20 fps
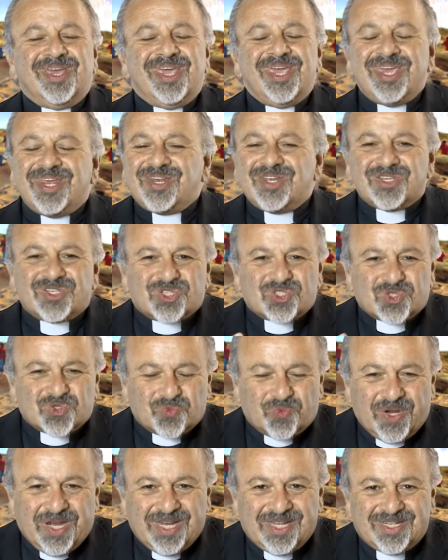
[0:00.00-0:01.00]
It is
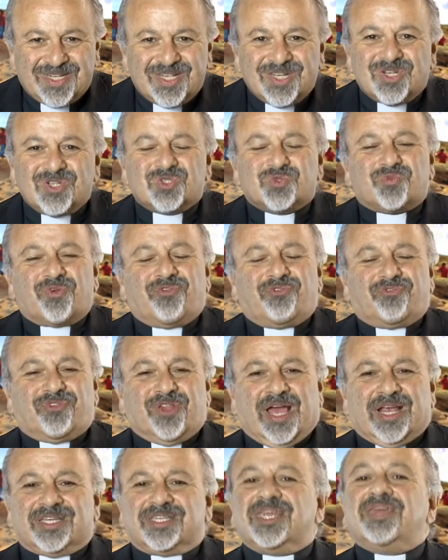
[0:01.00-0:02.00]
sweet. It is
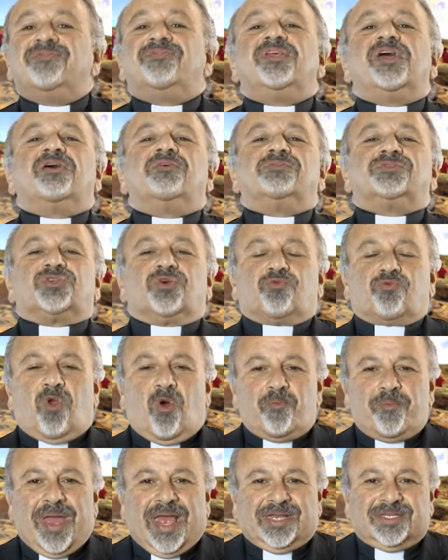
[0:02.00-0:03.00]
reflective. There is a
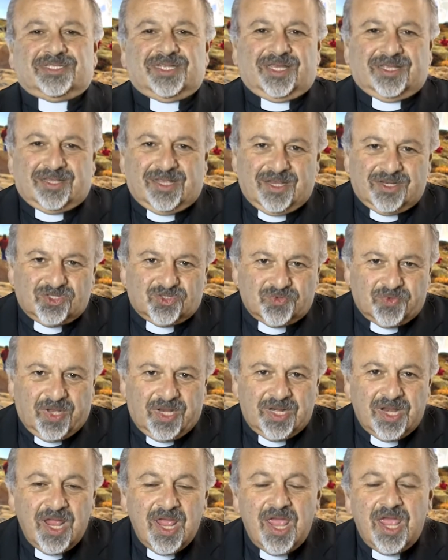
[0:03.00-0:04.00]
romantic thing to
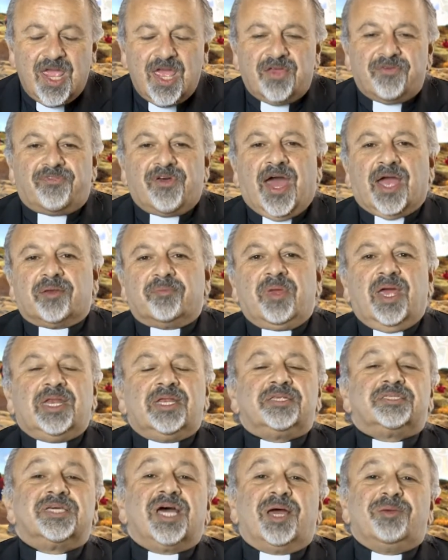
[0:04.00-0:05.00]
it. In fact,
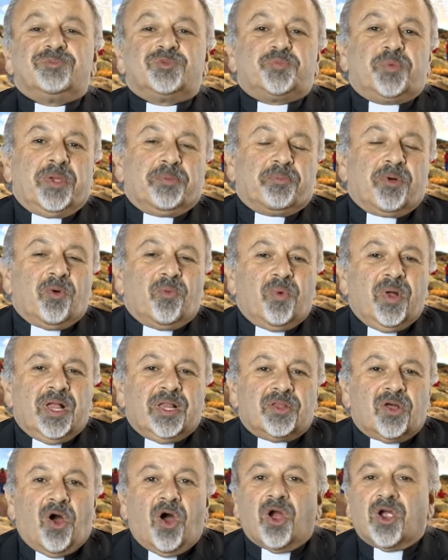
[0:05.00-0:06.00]
many times people
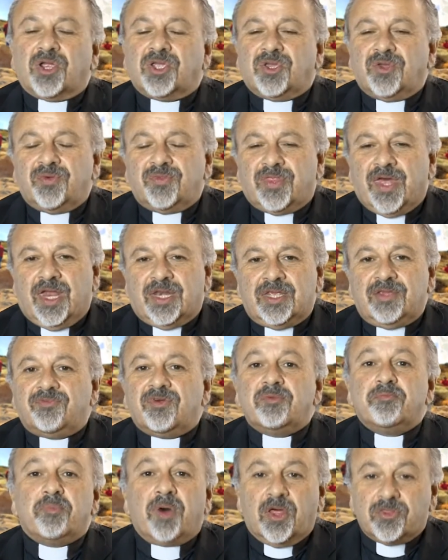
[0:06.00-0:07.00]
will argue that
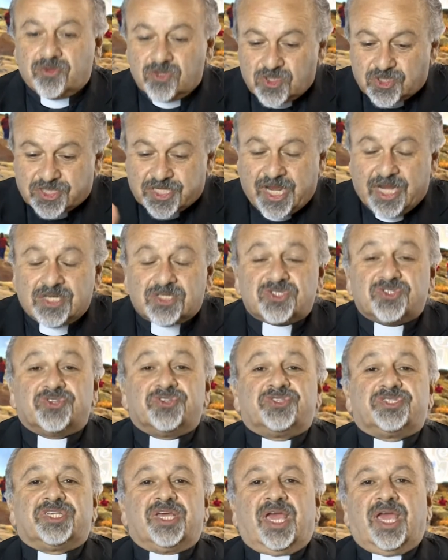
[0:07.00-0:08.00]
even Mother's Day
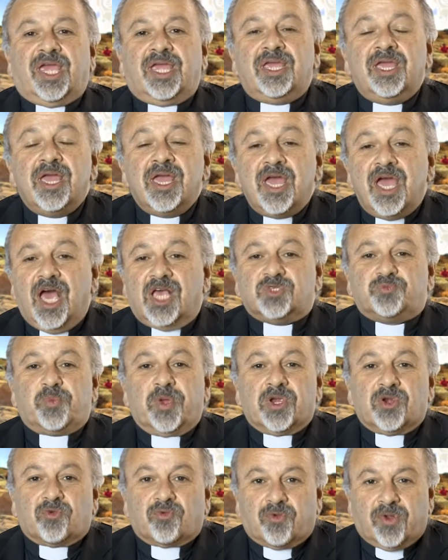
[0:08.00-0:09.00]
today has
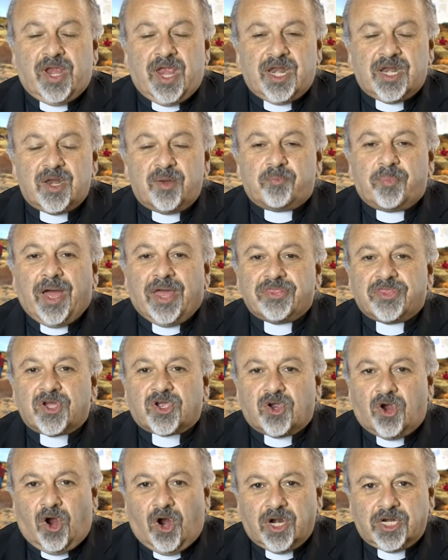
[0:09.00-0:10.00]
been created by the
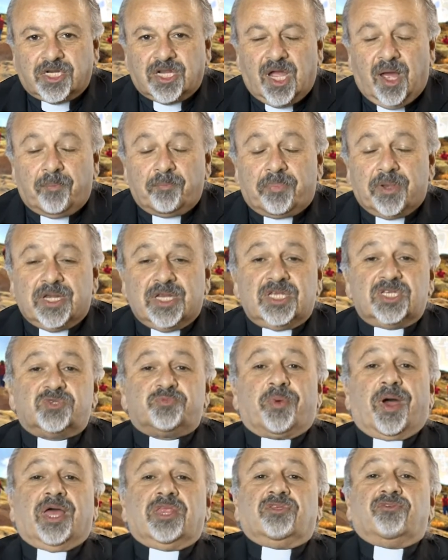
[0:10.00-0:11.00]
card companies,
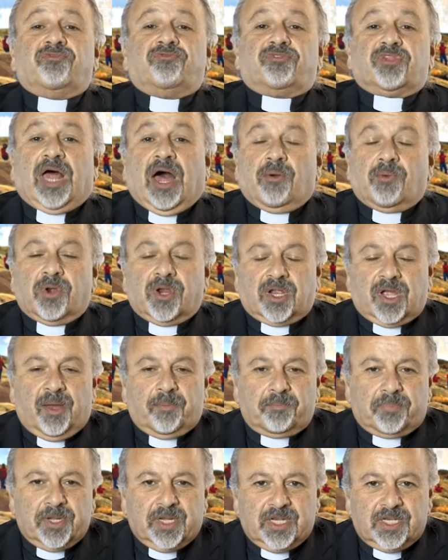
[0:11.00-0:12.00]
by the flower
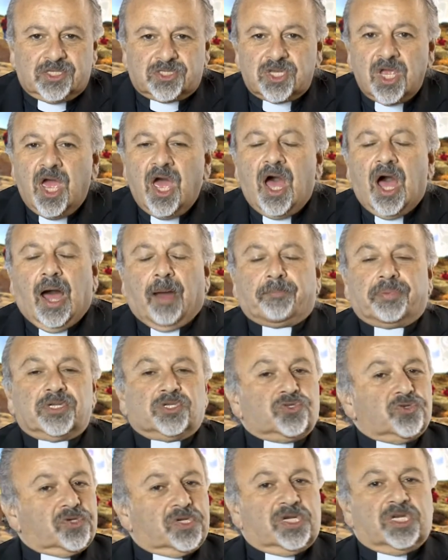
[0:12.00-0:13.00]
companies,
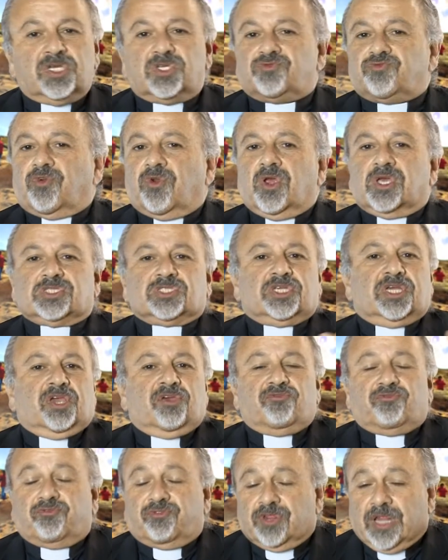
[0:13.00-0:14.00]
opportunities for us to
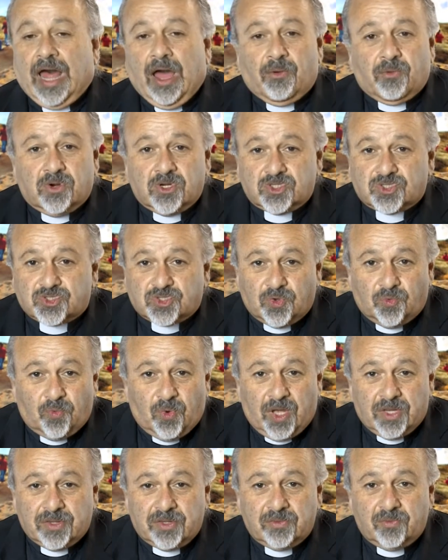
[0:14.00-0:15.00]
give flowers to
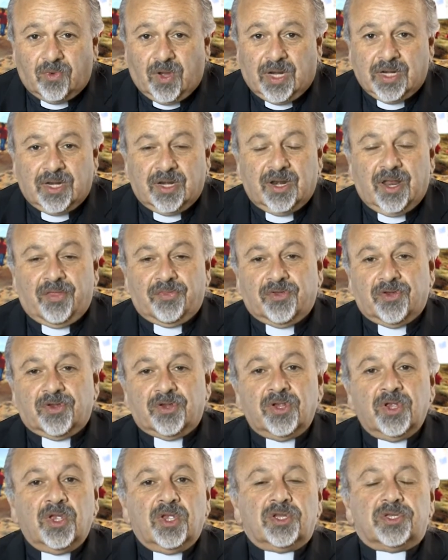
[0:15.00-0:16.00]
one
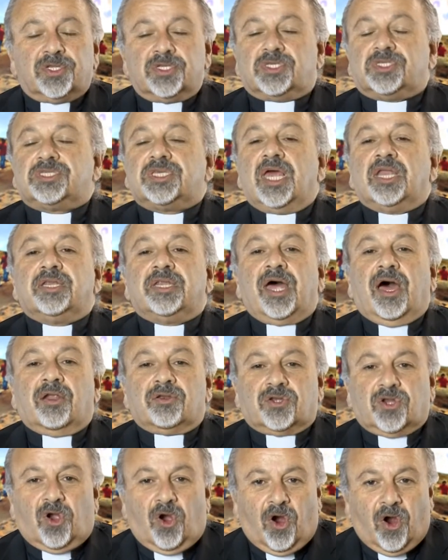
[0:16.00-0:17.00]
another, to send
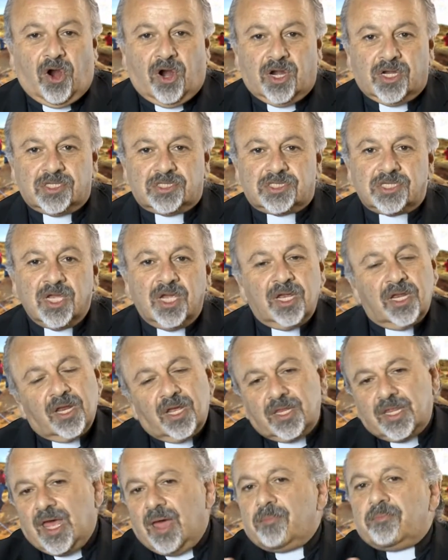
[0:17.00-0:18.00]
out cards.
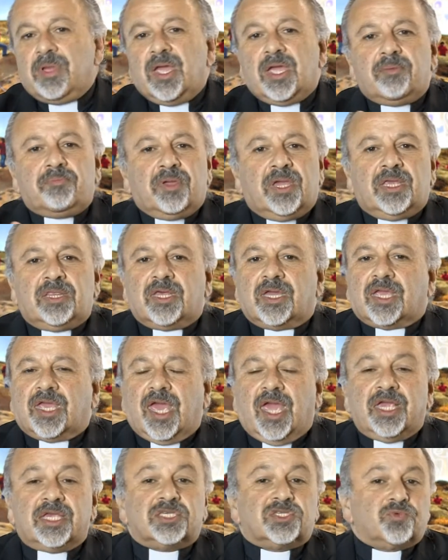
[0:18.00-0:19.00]
Now, that may be the
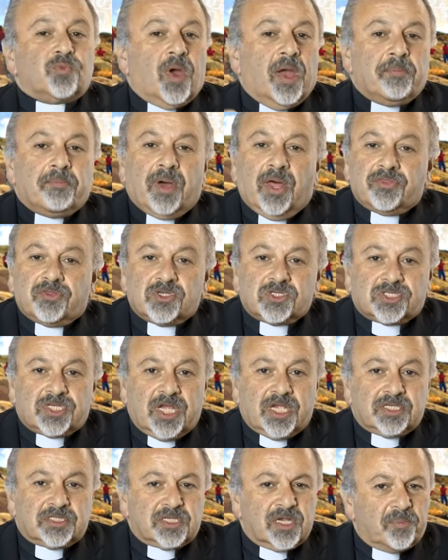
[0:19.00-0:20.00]
case why Mother's
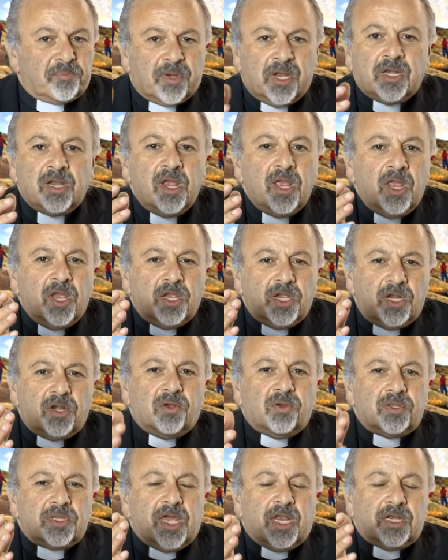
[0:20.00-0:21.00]
Day is there, but you
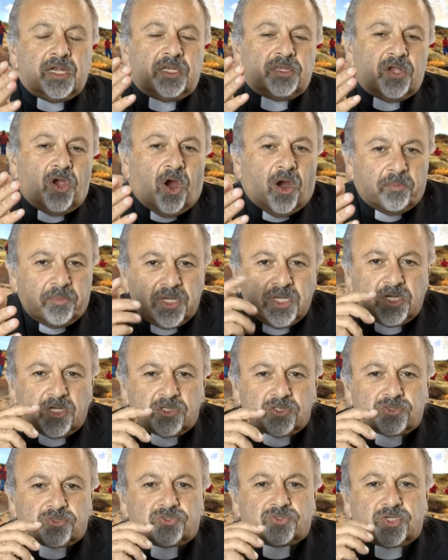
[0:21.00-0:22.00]
know that in the
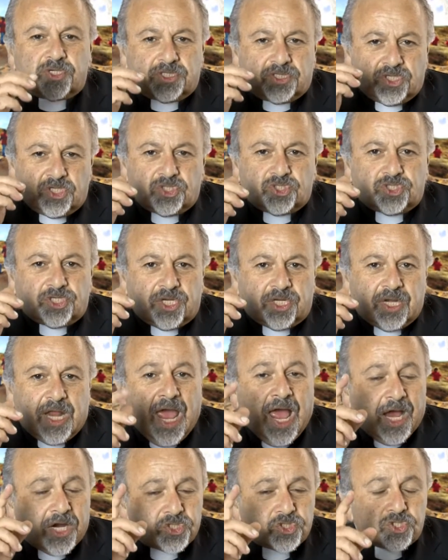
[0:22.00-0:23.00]
Armenian tradition,
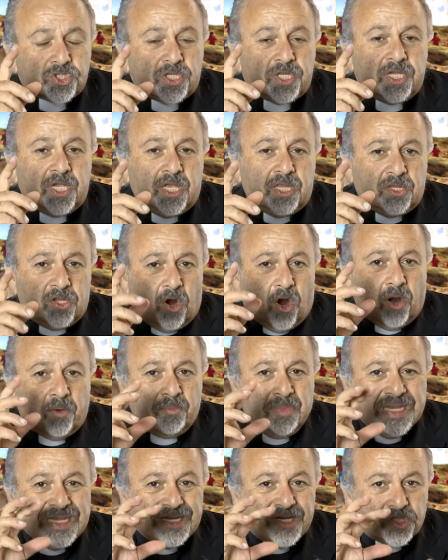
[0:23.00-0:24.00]
actually in the
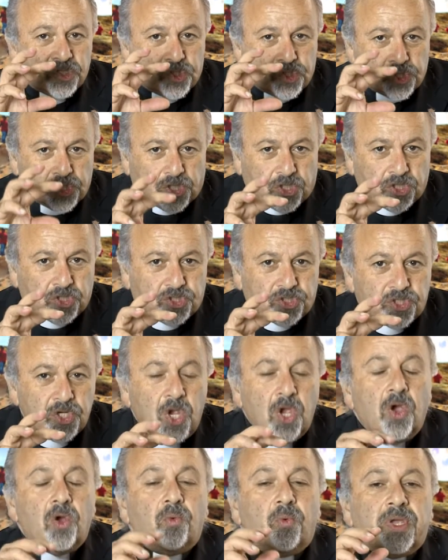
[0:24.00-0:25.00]
Armenian church,
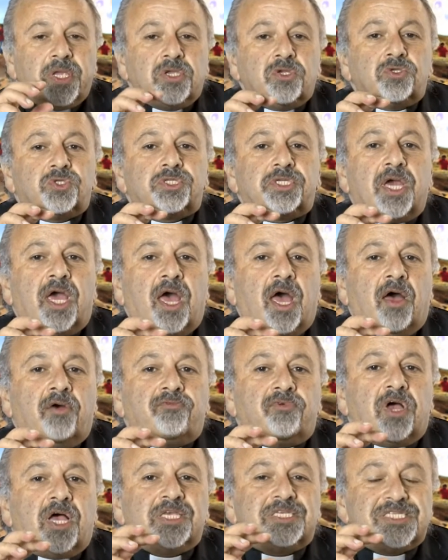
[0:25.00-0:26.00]
we used to
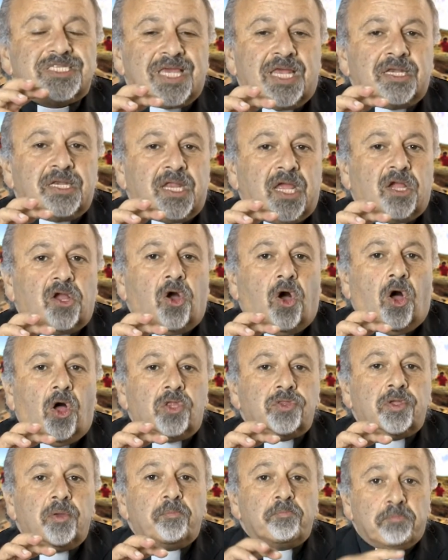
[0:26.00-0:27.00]
have a Sunday
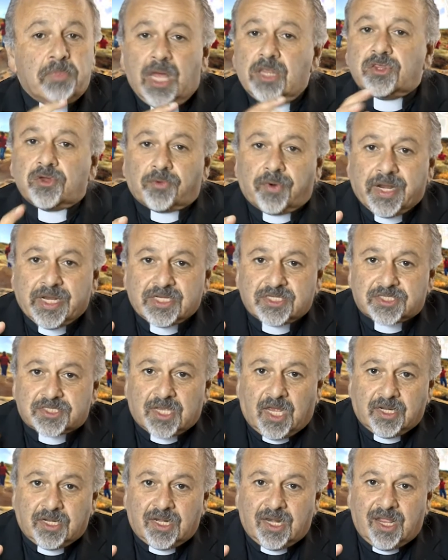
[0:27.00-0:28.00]
called Mothering
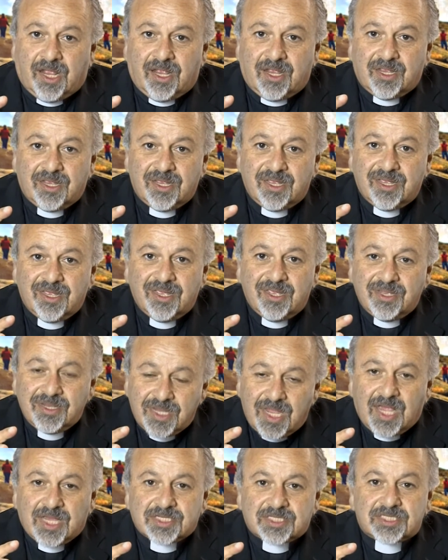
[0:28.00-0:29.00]
Sunday.
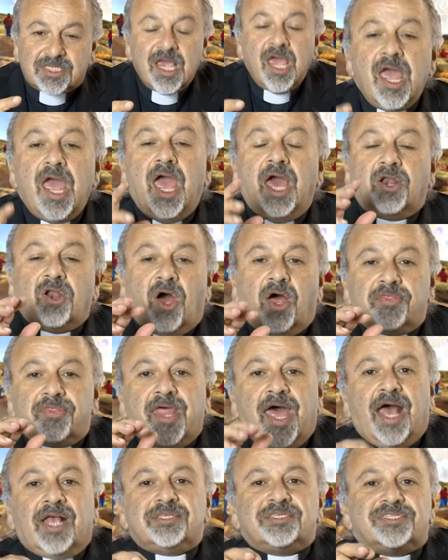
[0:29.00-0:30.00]
Yes, and on
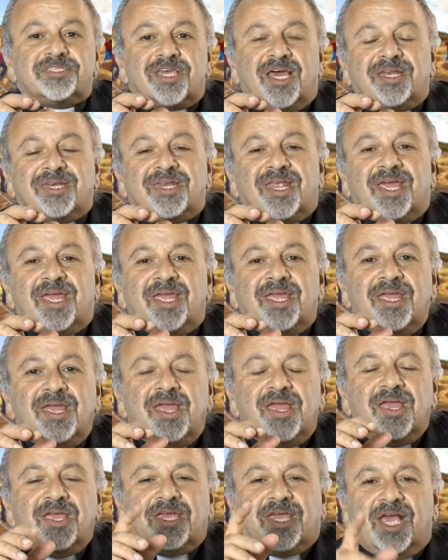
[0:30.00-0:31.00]
that Sunday,
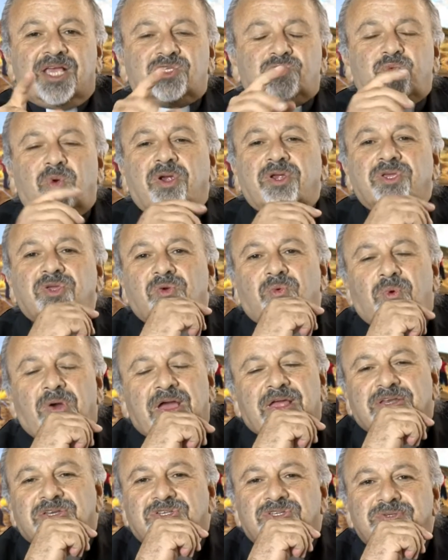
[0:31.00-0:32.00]
guess where you
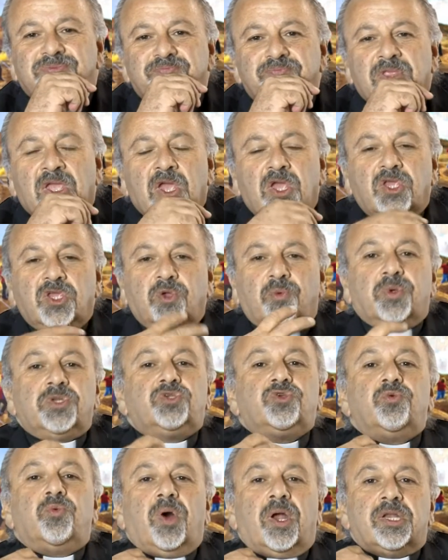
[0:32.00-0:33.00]
went? You would
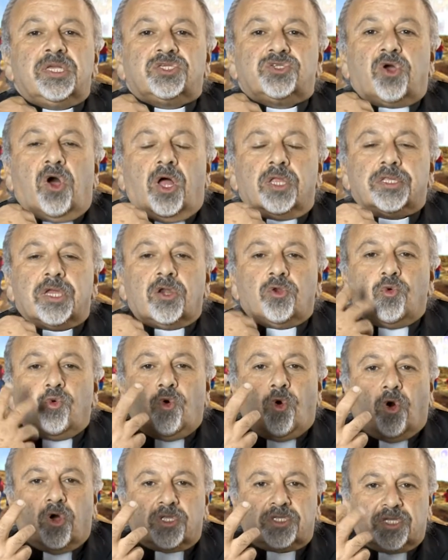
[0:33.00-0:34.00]
do what is called an
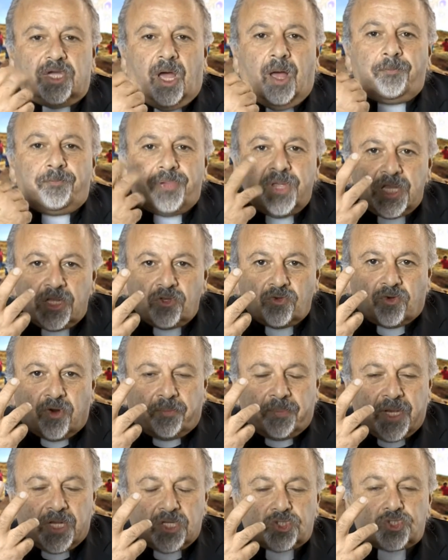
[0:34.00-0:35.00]
ukht, a
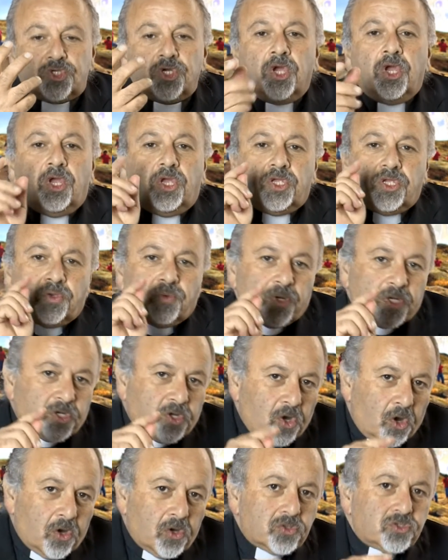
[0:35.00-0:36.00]
pilgrimage. You would
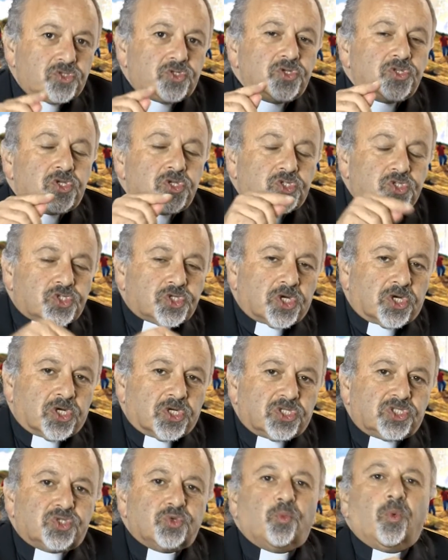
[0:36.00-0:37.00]
go to the
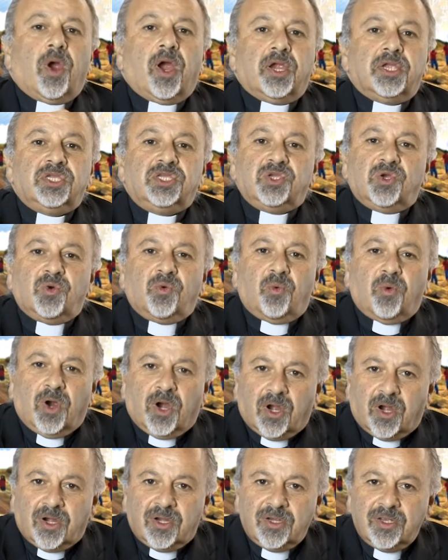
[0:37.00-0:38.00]
church where you
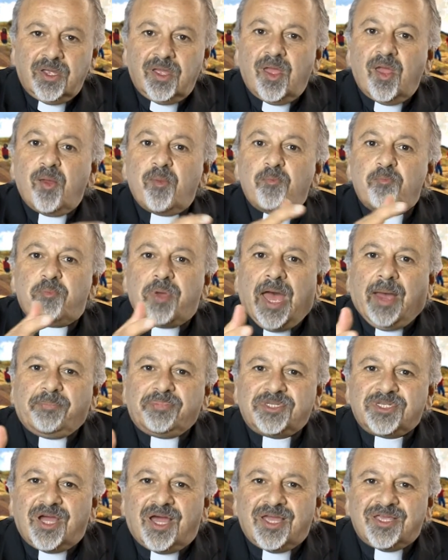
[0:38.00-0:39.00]
were
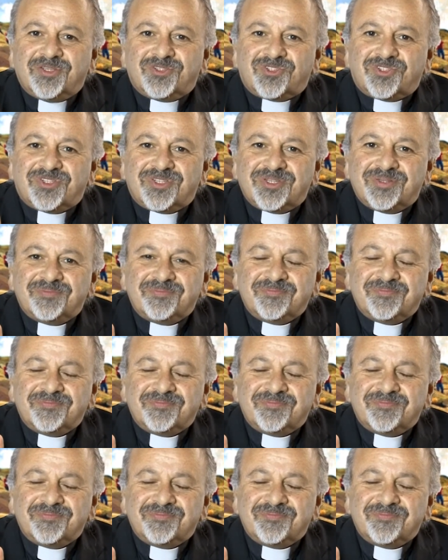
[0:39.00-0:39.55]
baptized.